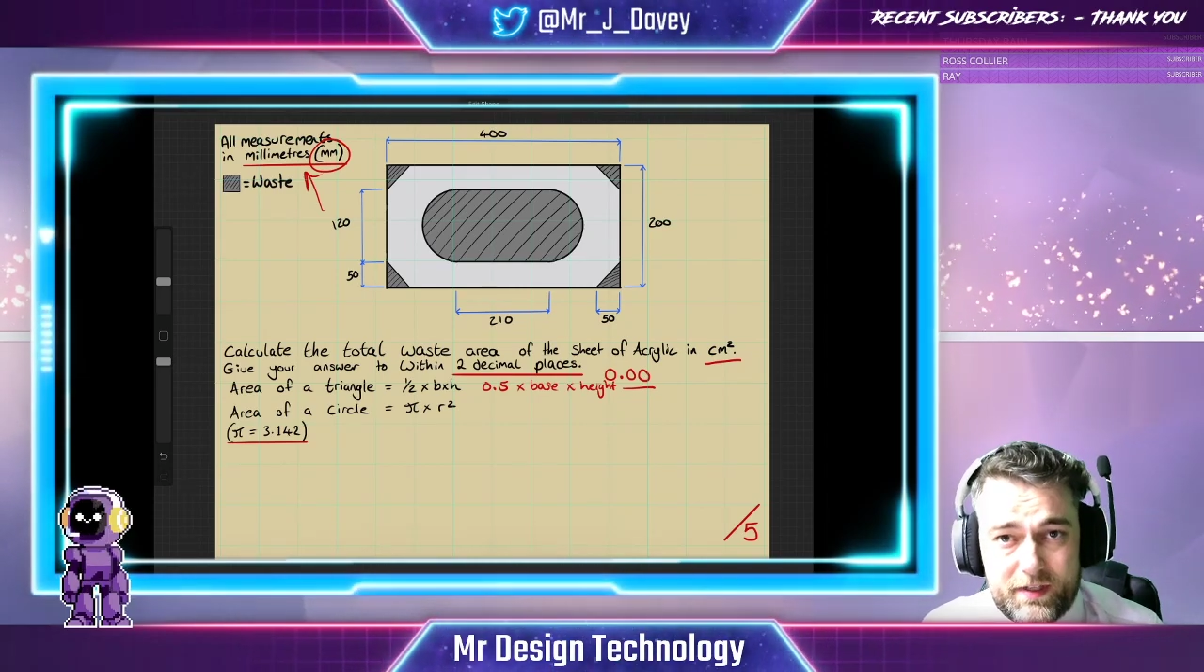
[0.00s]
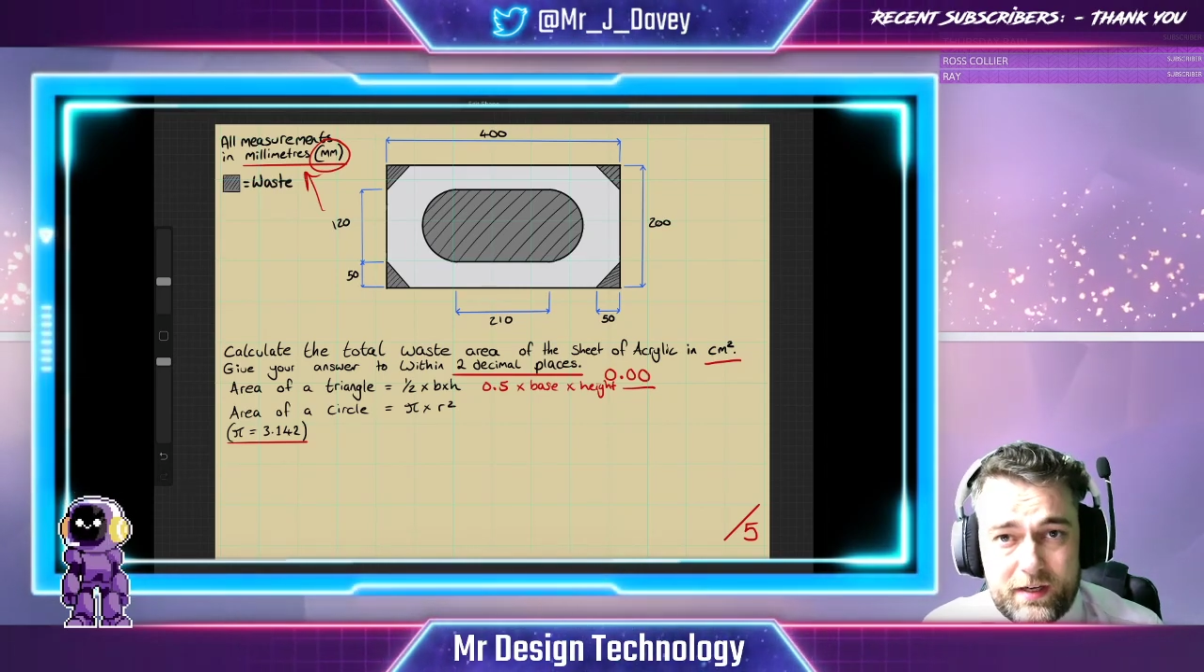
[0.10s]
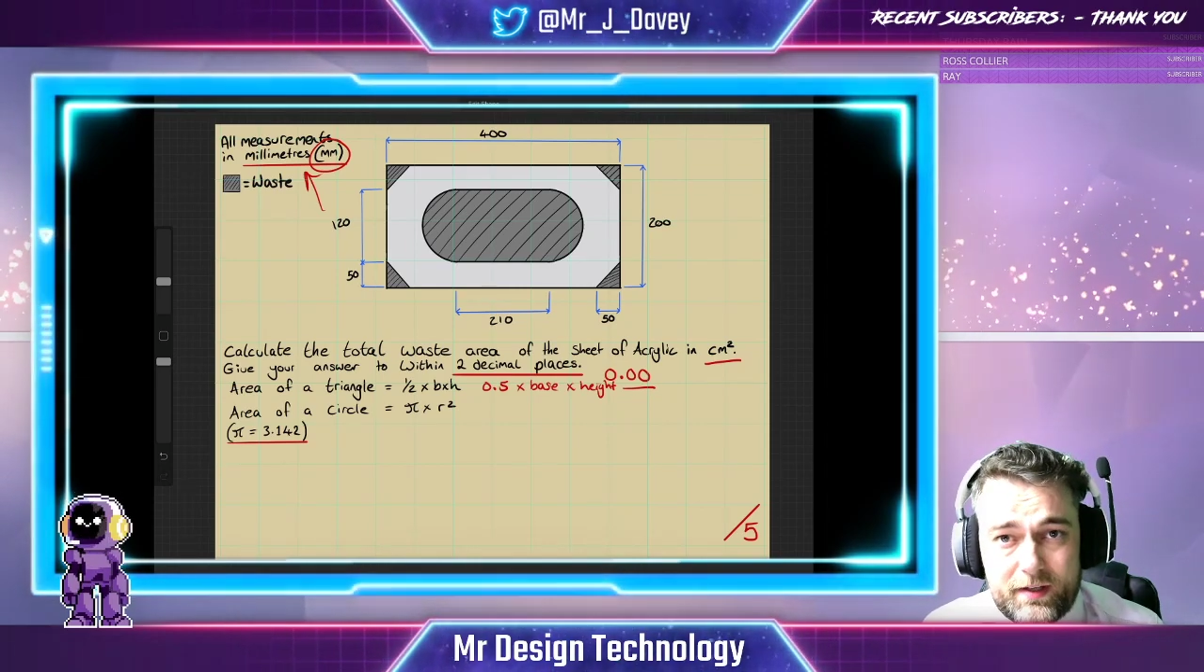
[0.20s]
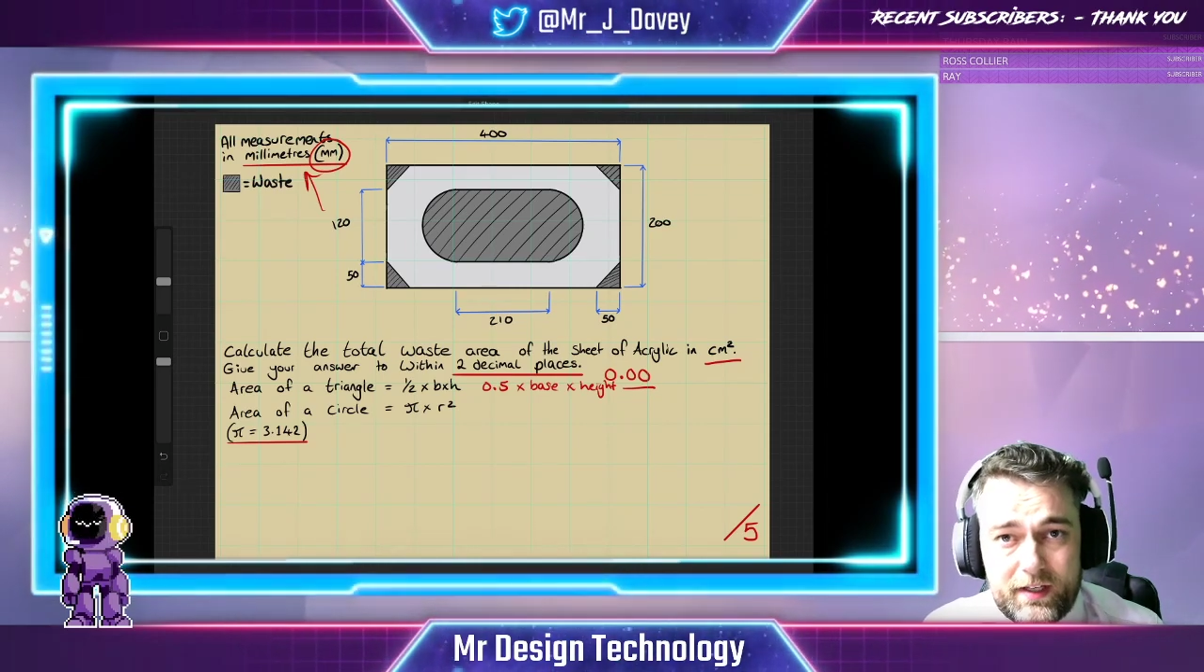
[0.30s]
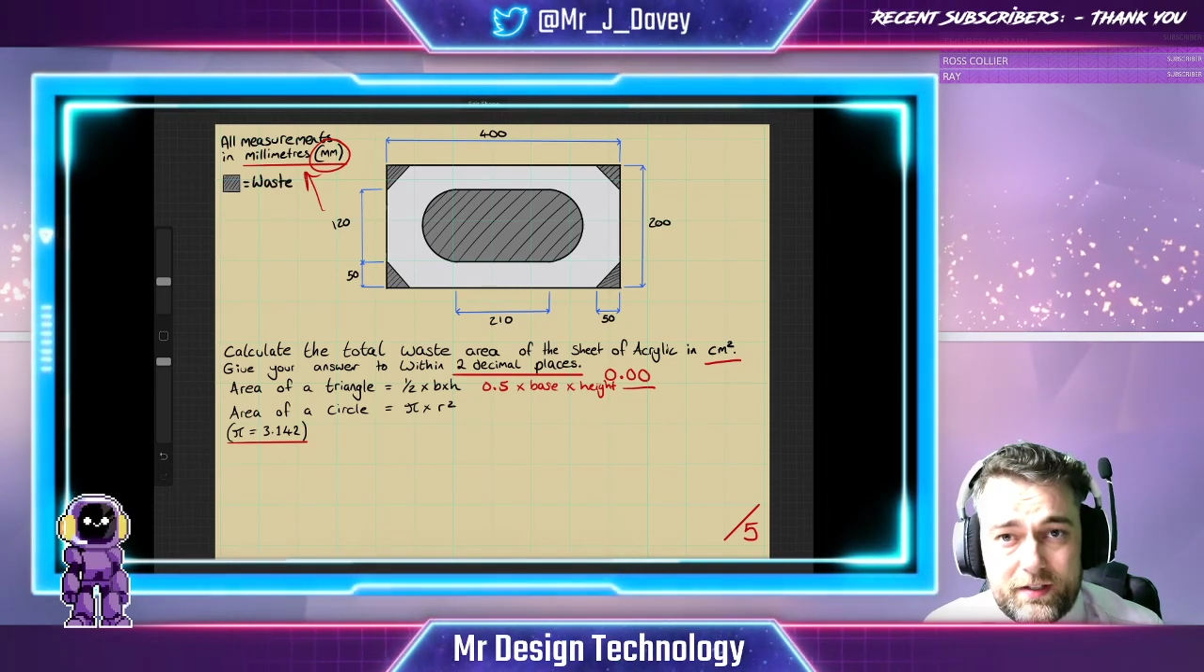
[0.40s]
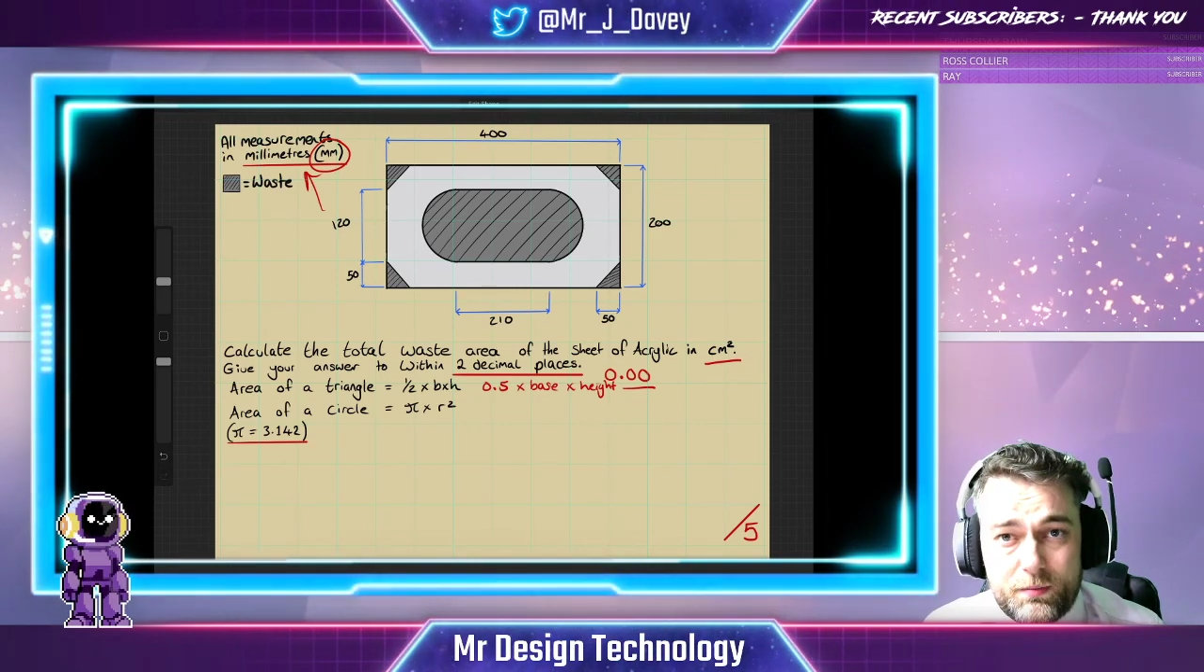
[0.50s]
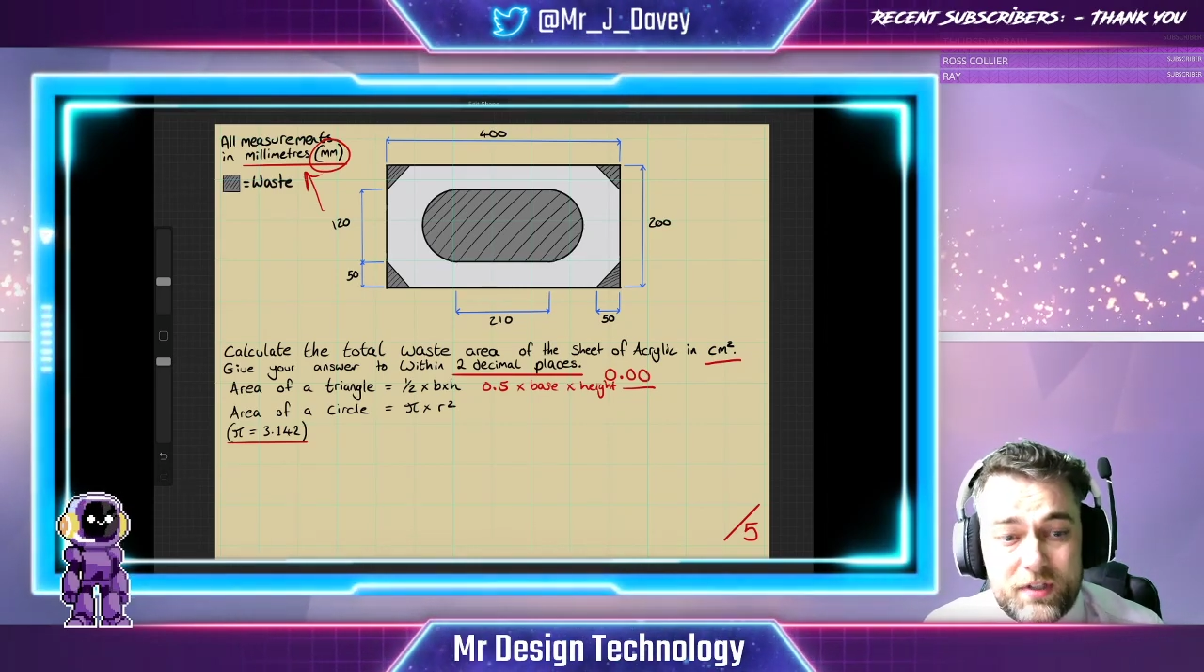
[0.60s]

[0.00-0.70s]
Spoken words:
calculator,